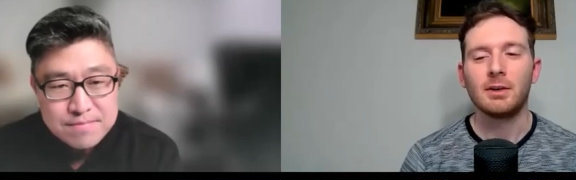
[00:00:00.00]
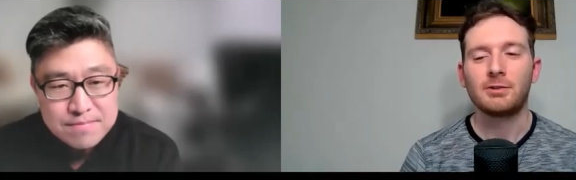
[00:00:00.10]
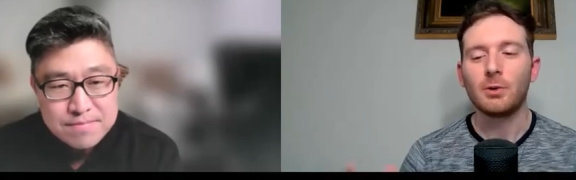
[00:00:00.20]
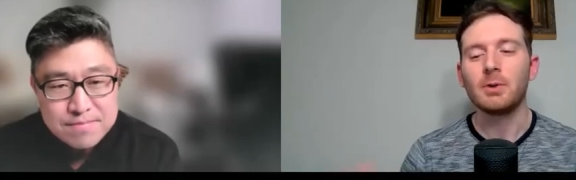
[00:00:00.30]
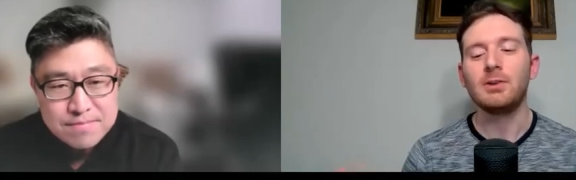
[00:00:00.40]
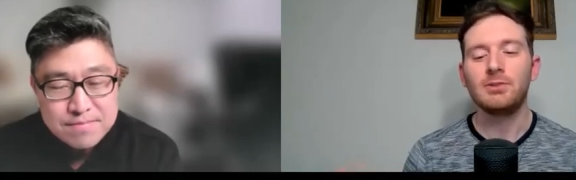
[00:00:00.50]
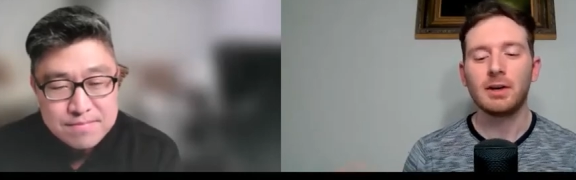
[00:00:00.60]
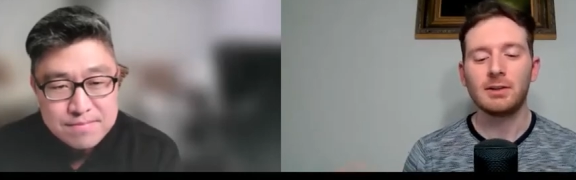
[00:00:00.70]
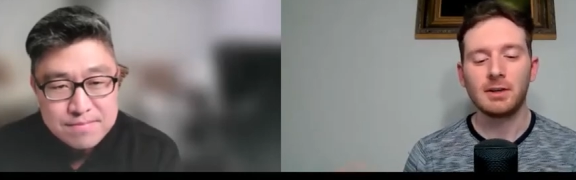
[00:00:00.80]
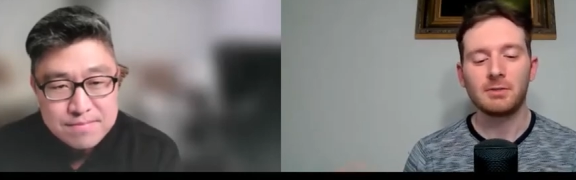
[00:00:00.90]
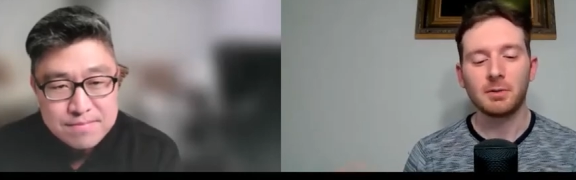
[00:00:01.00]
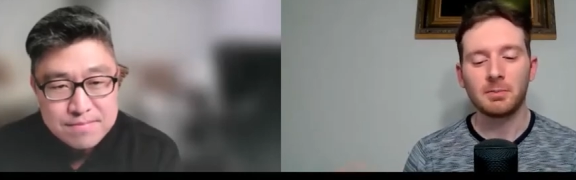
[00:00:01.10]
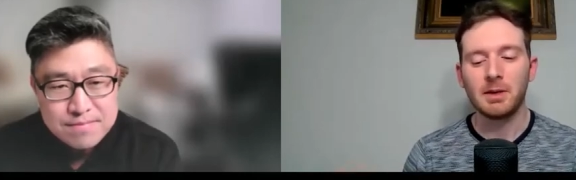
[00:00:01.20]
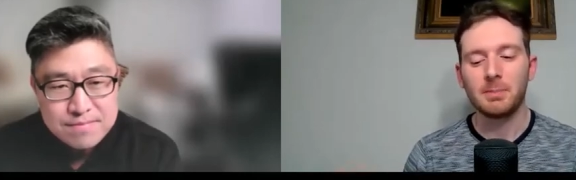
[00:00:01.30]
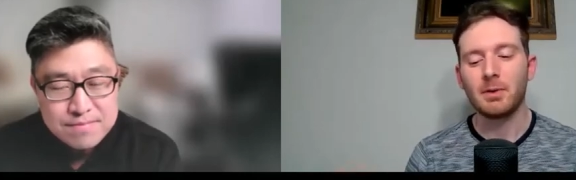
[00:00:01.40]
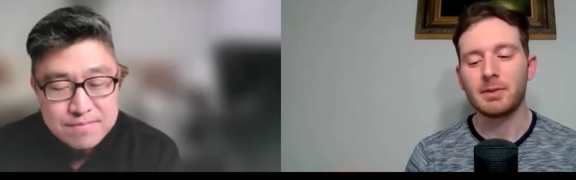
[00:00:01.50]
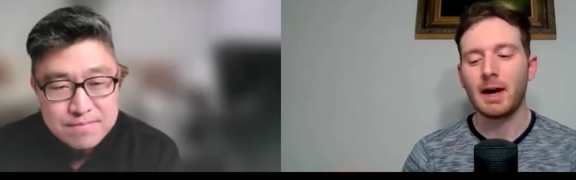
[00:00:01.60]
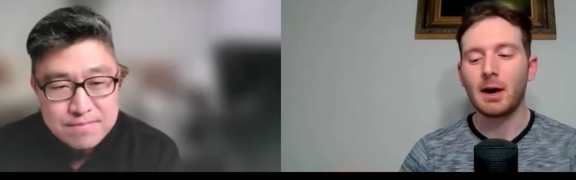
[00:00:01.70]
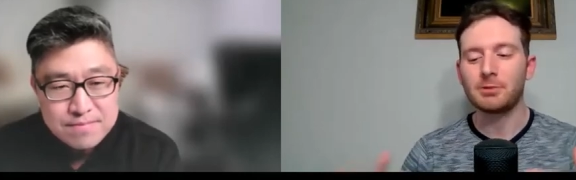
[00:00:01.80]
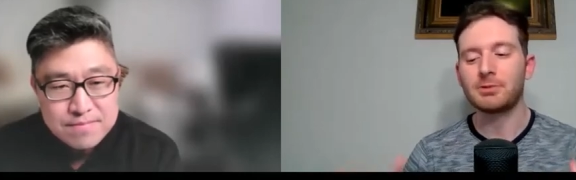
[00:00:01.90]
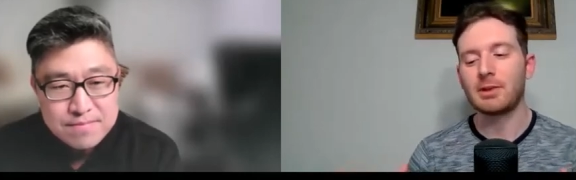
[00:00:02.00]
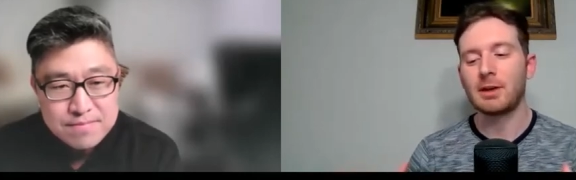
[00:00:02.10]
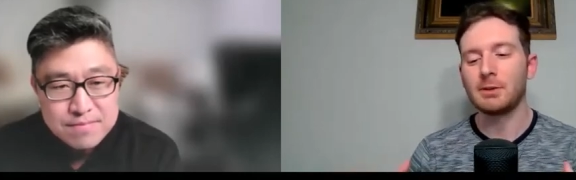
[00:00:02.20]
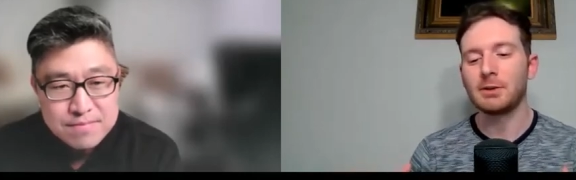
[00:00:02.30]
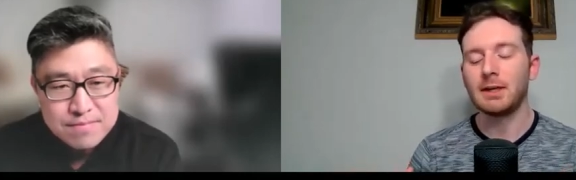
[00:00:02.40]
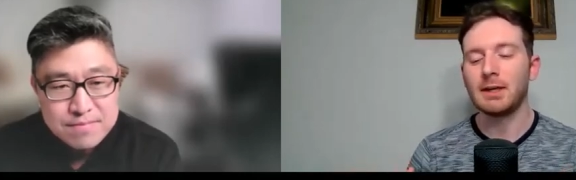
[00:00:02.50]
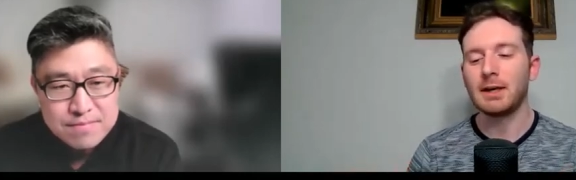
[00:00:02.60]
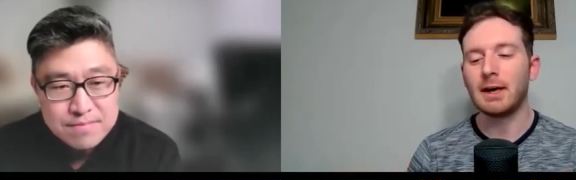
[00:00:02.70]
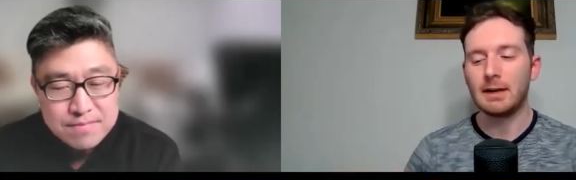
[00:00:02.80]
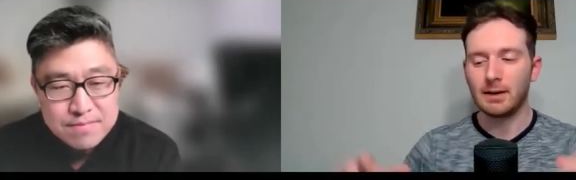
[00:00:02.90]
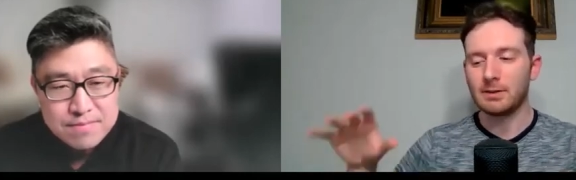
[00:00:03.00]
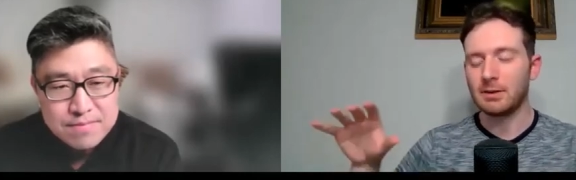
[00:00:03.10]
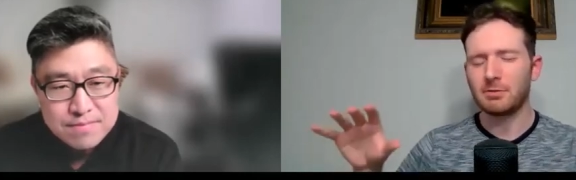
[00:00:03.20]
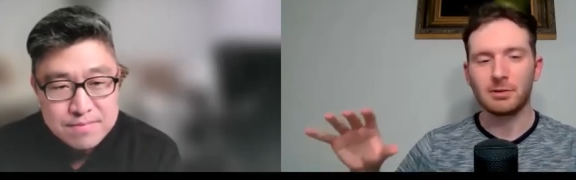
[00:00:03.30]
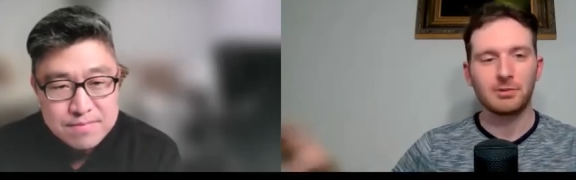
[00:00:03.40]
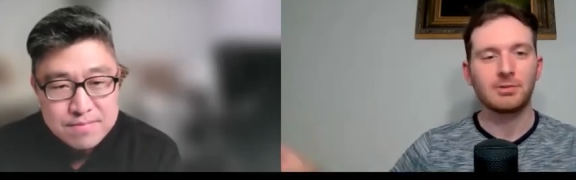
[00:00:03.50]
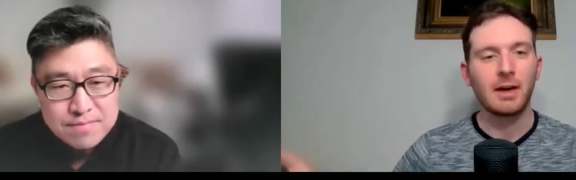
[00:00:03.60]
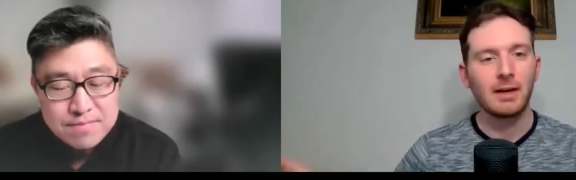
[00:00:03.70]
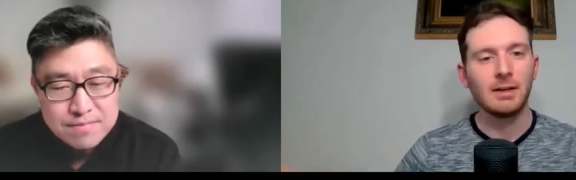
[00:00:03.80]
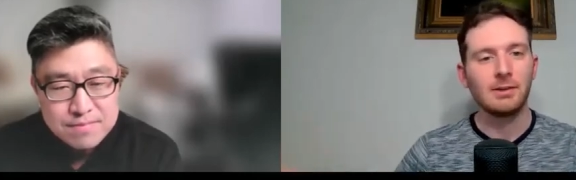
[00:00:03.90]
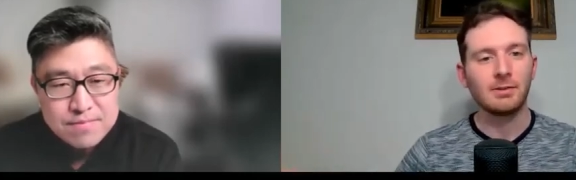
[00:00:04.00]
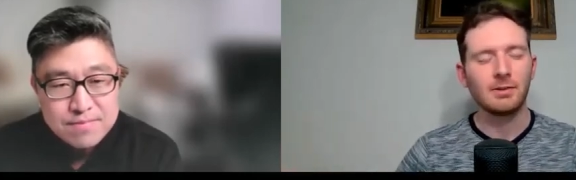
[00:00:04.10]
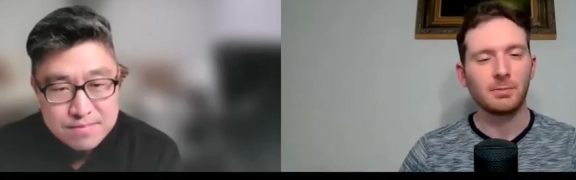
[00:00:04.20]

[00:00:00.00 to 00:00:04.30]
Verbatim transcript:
Speaker 1: it's so easy, I think, from people on the outside looking at, at different societies,